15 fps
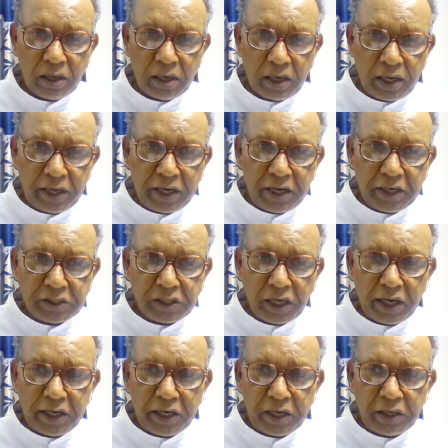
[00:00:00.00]
and he
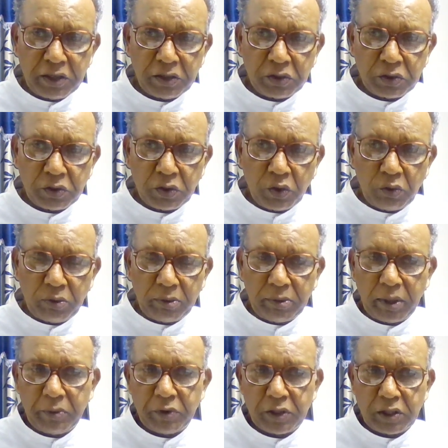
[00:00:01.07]
decided to do away with